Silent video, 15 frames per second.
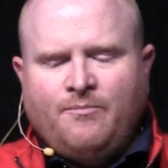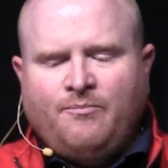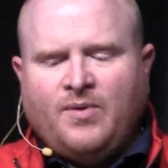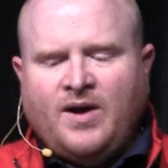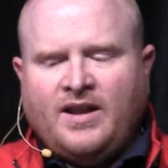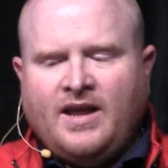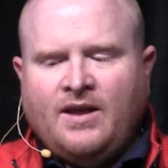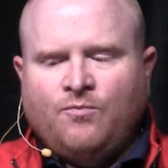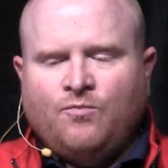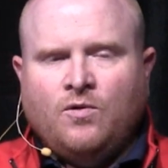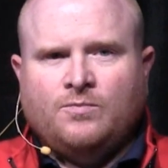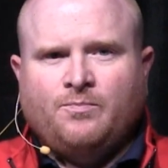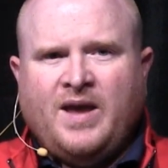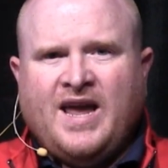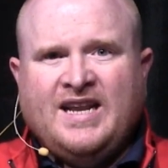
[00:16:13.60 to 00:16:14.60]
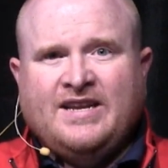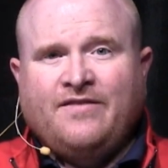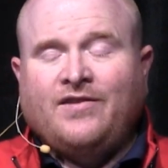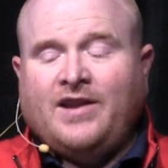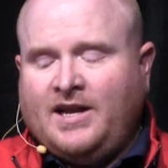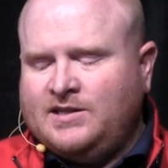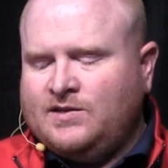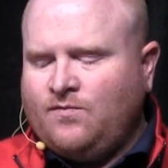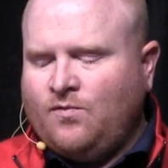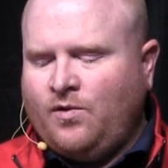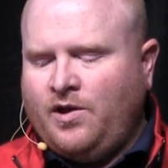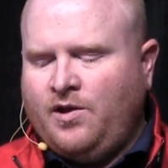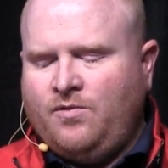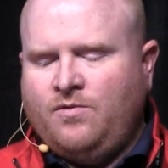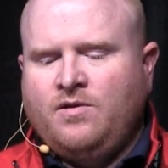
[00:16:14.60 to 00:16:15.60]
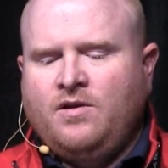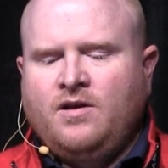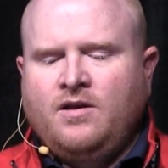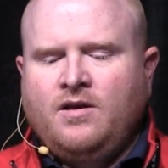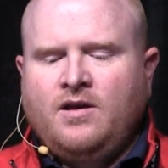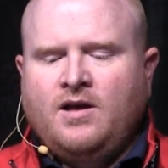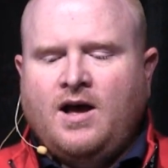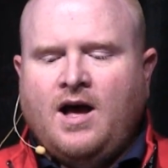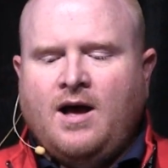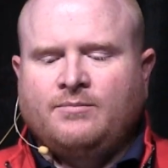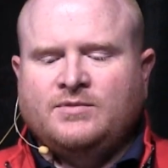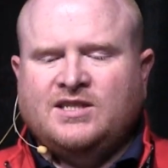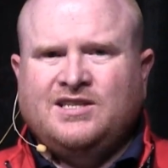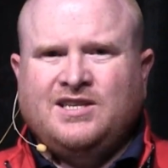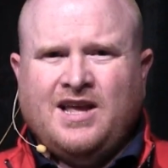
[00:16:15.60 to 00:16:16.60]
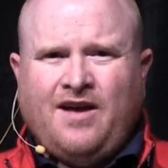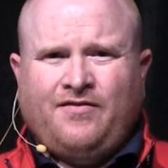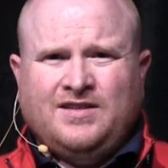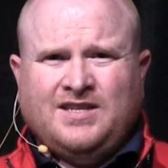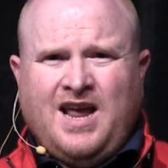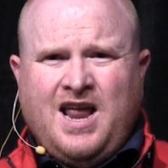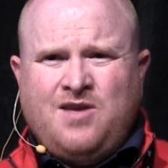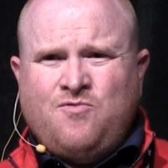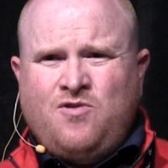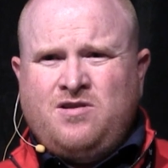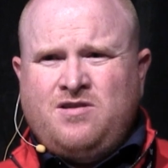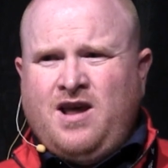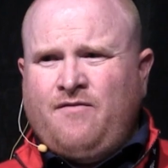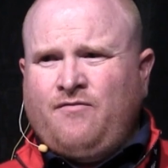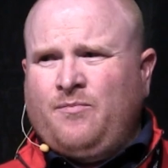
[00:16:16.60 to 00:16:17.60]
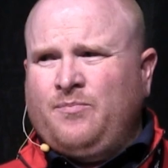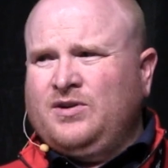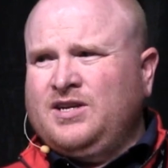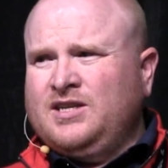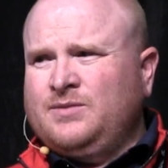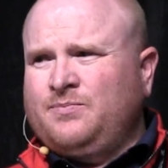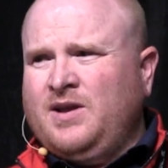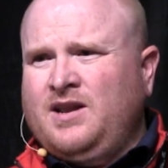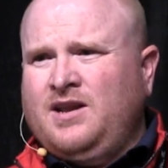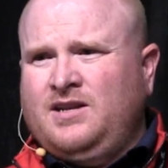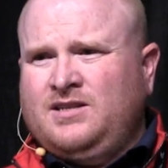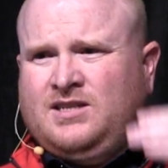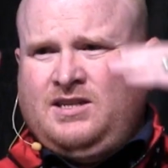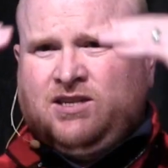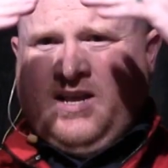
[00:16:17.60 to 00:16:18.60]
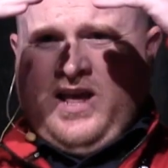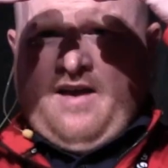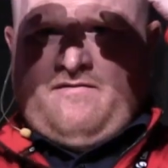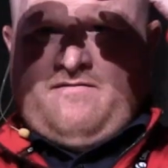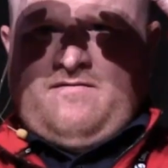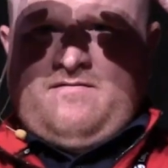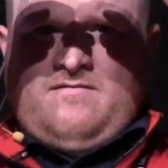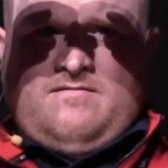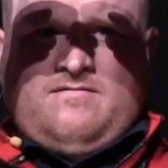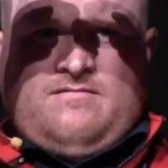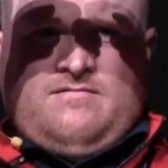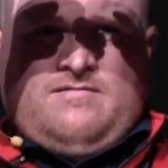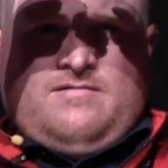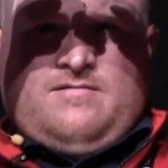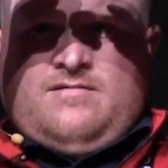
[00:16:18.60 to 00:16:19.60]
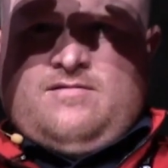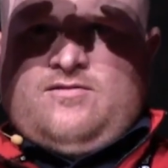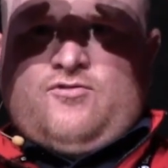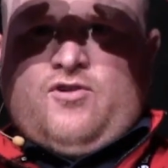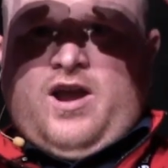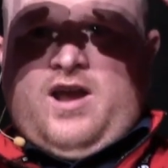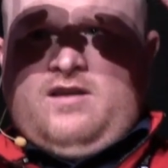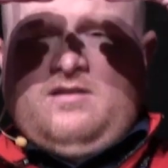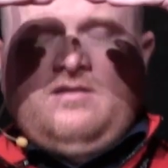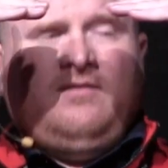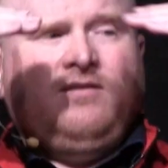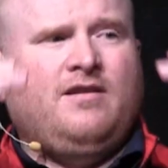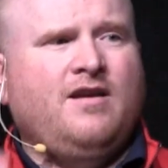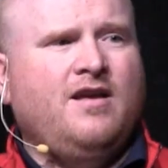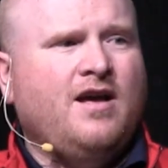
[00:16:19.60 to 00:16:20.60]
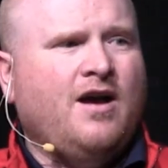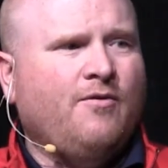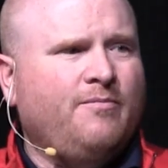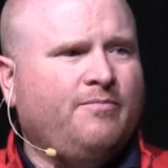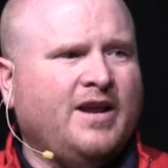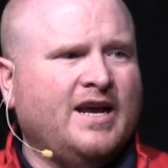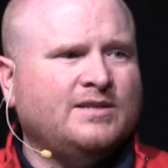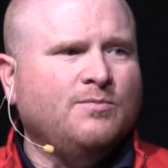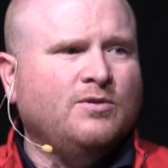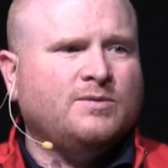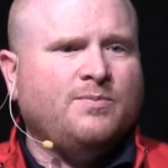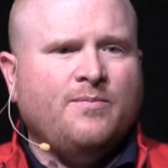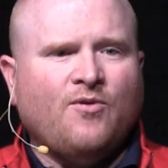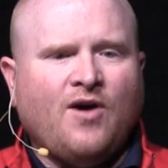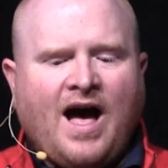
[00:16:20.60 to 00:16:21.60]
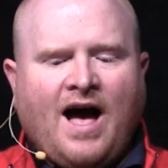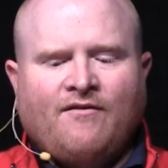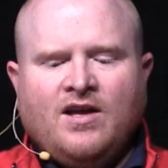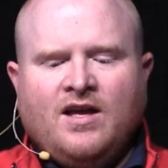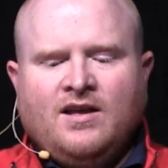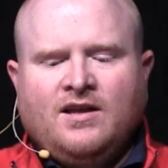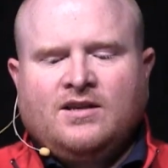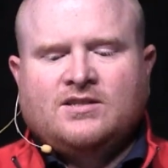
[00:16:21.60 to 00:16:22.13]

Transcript: But it will pay dividends for you. CTF, has anyone ever participated in a CTF? Great. I would guess most people have.